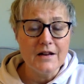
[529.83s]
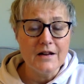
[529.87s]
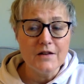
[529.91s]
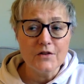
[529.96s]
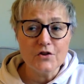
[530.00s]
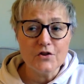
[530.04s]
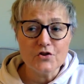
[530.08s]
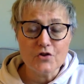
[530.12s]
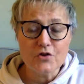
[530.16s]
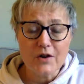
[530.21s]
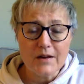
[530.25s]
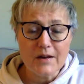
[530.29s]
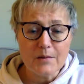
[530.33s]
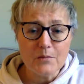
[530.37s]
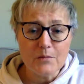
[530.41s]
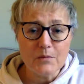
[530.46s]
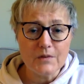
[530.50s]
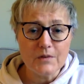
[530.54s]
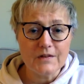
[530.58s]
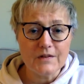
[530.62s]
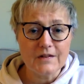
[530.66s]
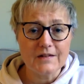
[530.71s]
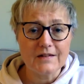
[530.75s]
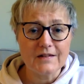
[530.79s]
The train
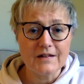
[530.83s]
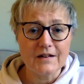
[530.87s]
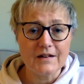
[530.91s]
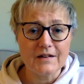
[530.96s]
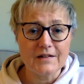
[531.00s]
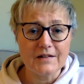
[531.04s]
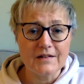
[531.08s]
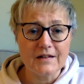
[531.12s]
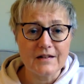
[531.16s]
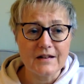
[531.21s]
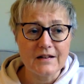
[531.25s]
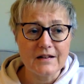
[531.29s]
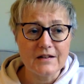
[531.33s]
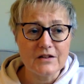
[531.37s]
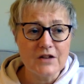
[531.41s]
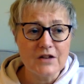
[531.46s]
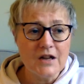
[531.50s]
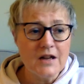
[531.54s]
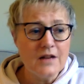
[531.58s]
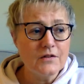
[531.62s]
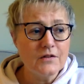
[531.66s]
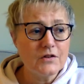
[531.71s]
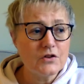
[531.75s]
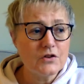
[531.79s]
was deserted.
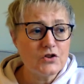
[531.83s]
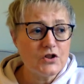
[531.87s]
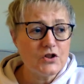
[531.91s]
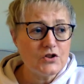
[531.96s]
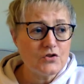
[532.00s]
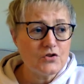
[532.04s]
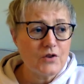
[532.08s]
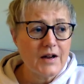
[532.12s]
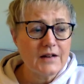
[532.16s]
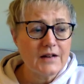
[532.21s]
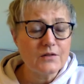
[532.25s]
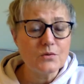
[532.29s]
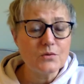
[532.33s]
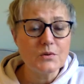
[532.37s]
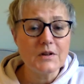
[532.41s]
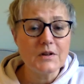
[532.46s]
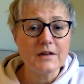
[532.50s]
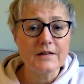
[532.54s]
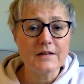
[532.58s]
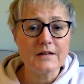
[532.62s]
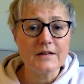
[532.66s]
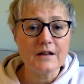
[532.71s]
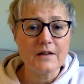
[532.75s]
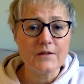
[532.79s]
So she dragged all her
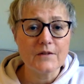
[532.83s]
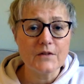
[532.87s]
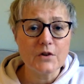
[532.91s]
stuff